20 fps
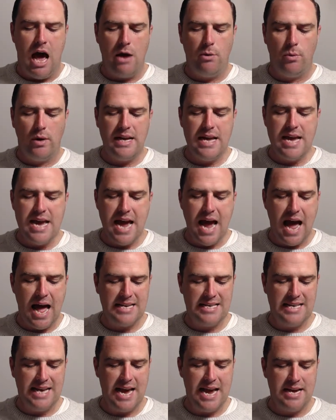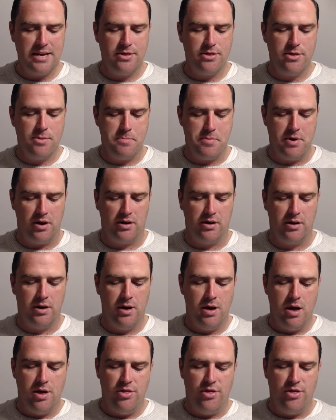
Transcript: And when he had taken the book,